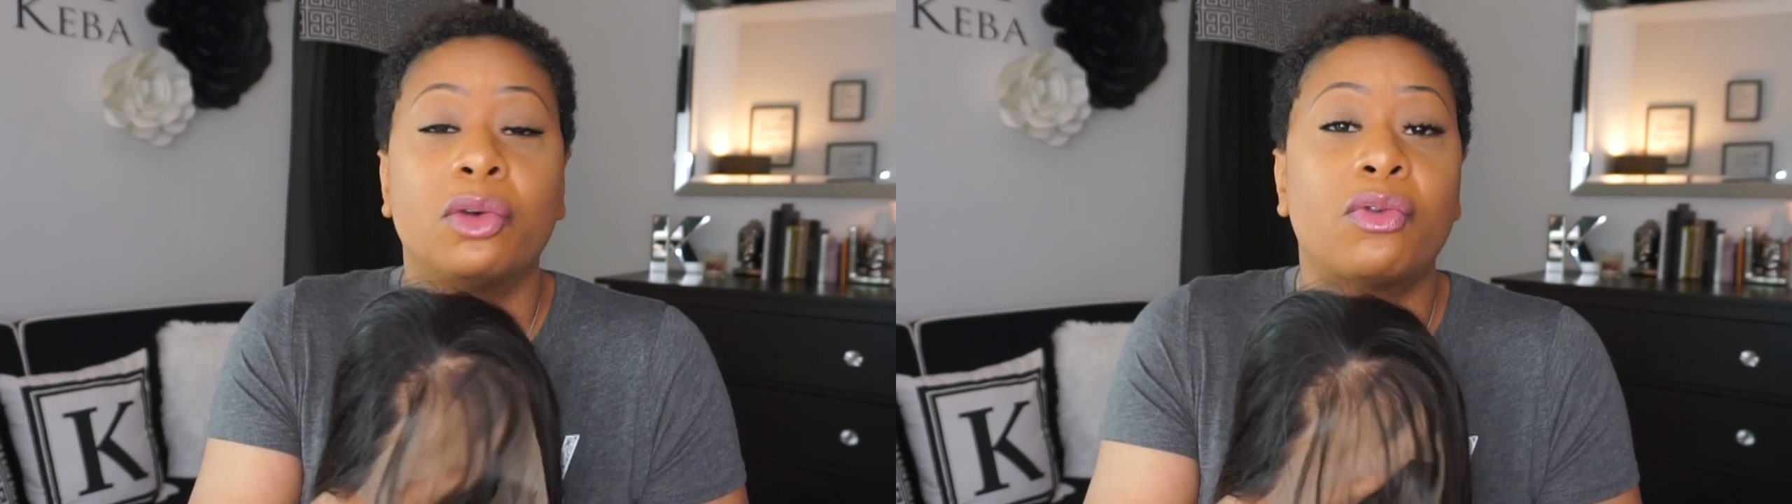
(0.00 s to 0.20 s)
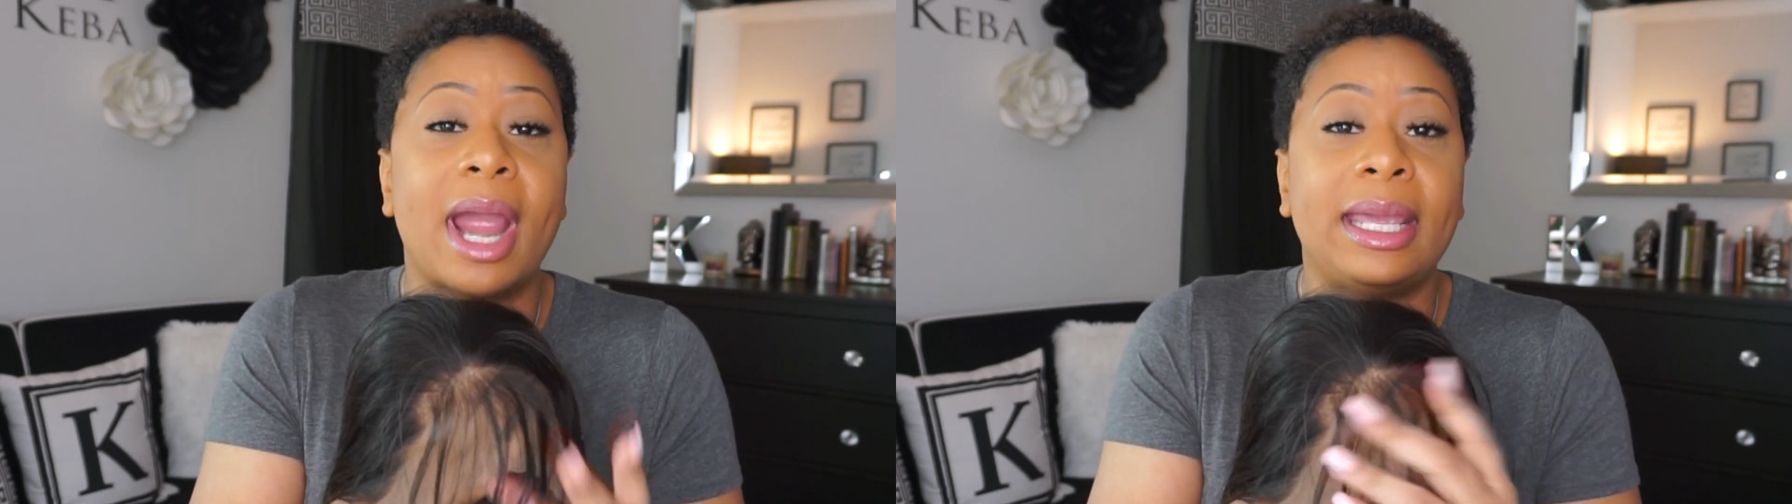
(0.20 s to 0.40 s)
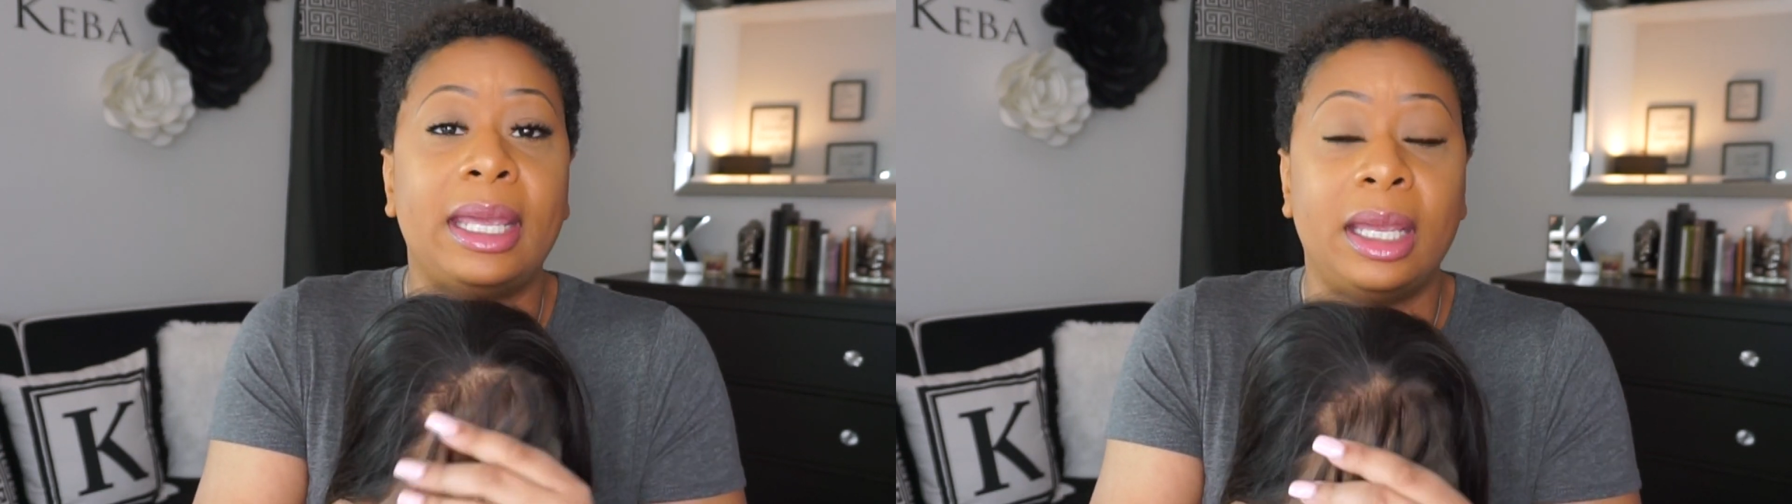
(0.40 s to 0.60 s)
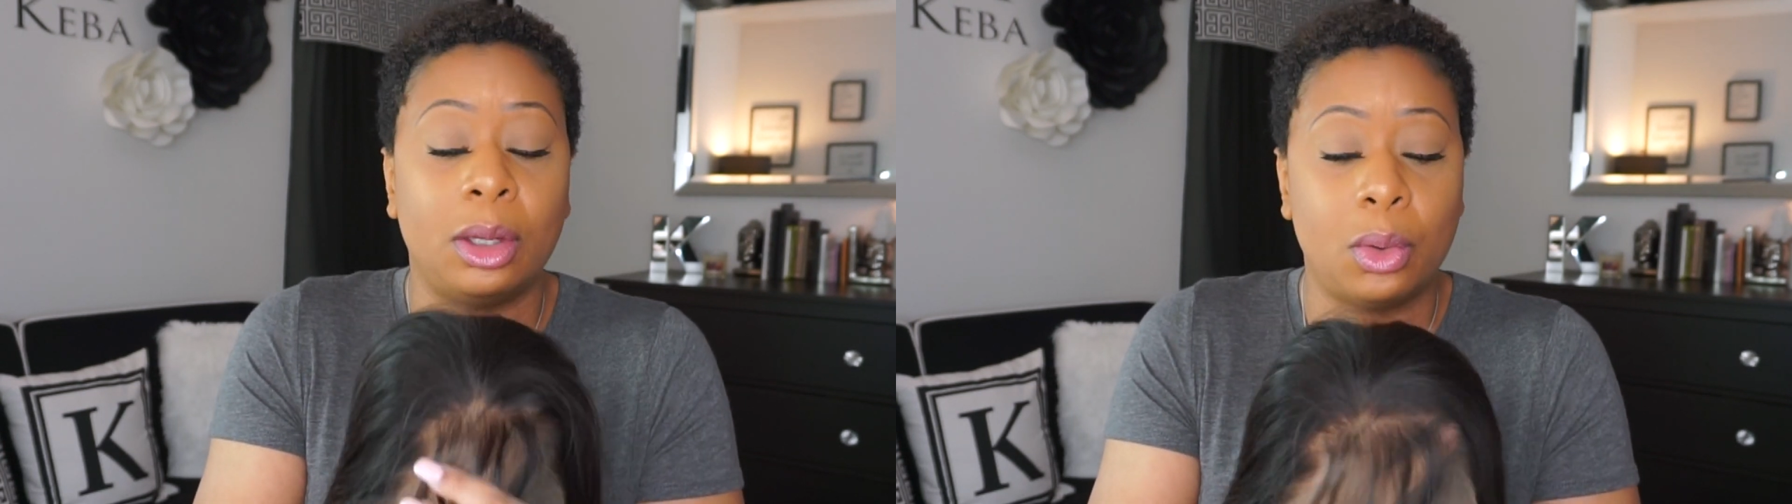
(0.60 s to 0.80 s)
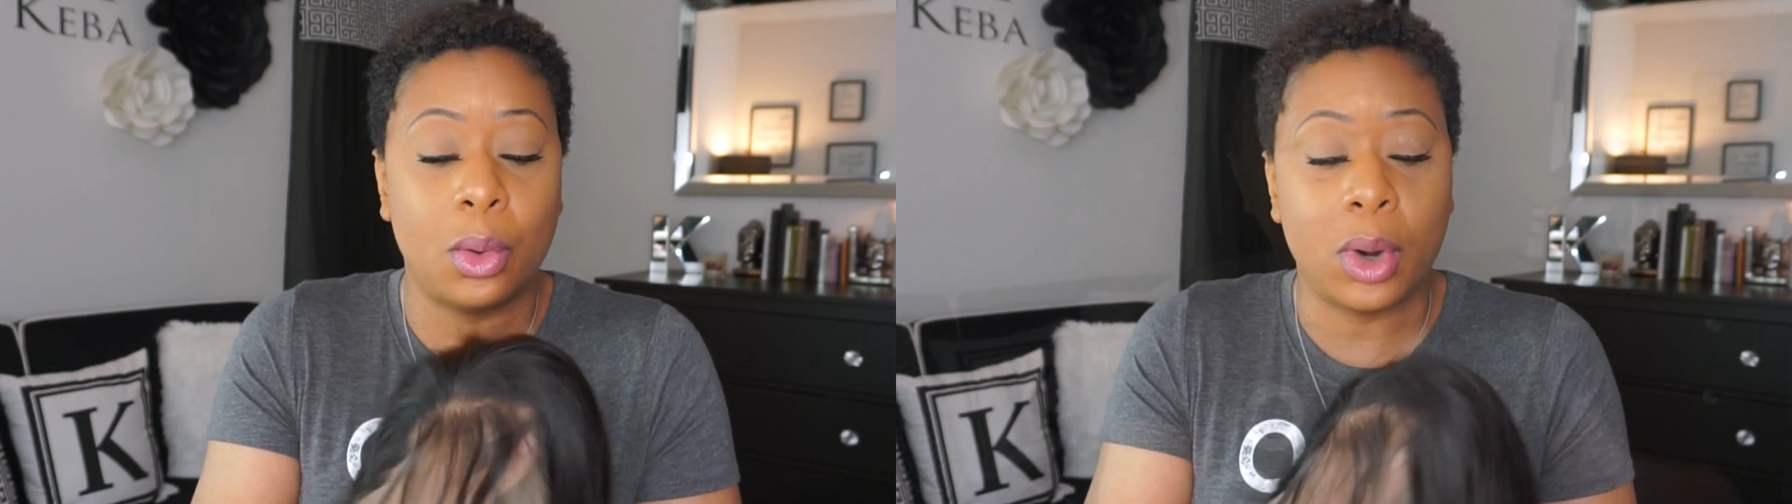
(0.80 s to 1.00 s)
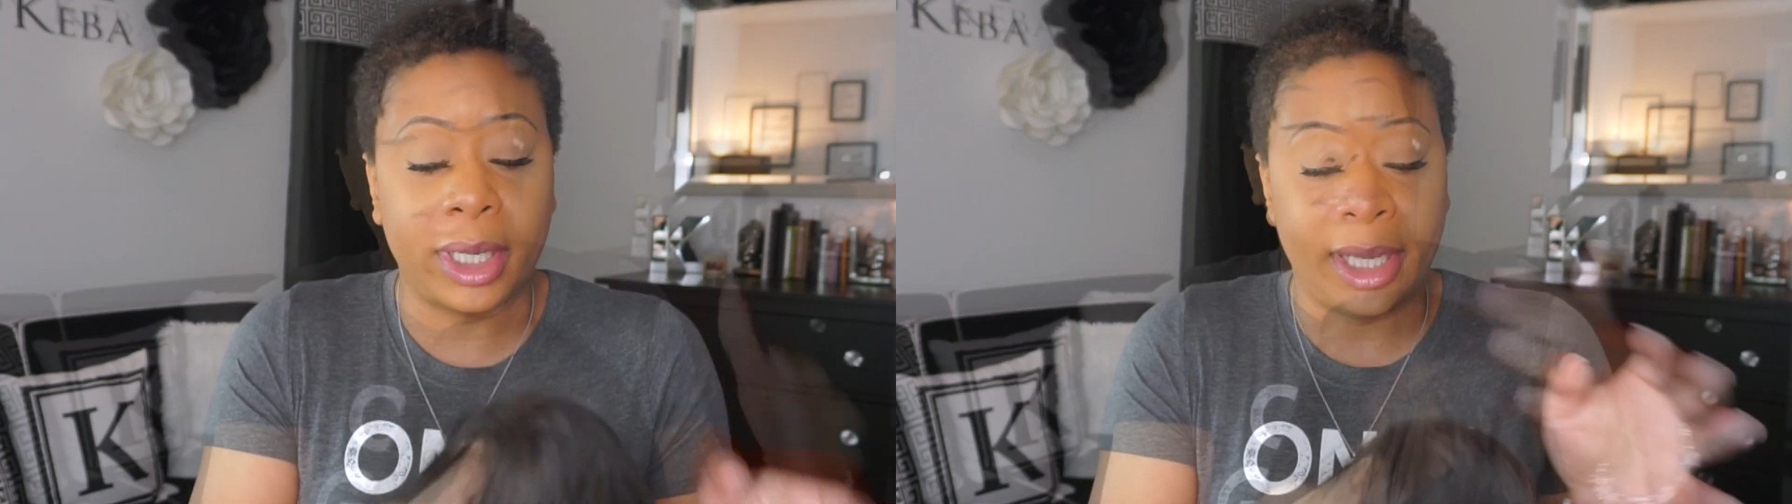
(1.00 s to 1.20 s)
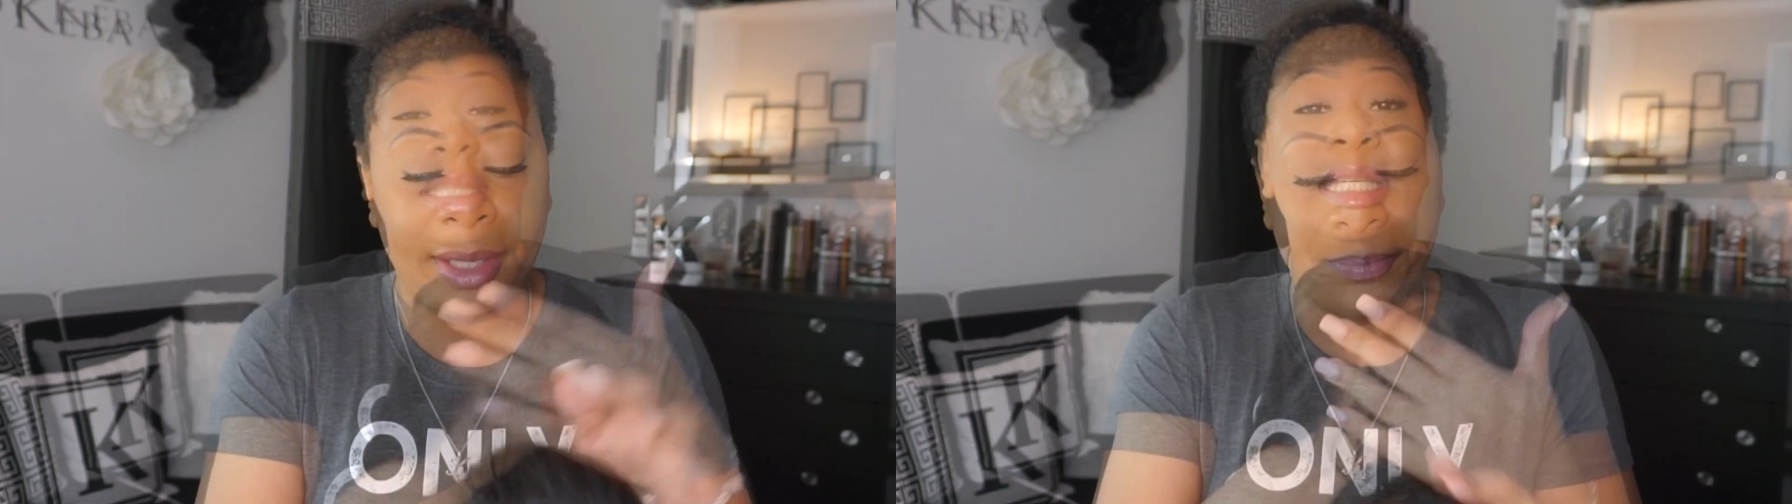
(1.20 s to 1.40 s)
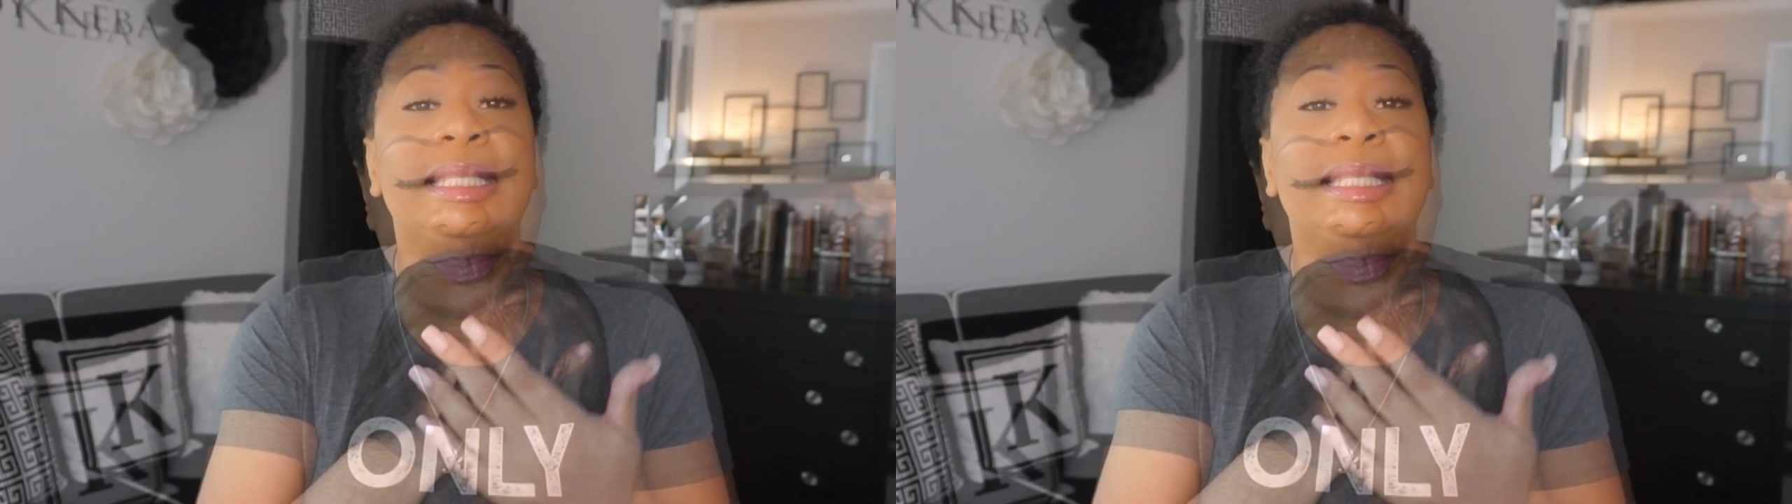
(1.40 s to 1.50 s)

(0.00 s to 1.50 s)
right here on it.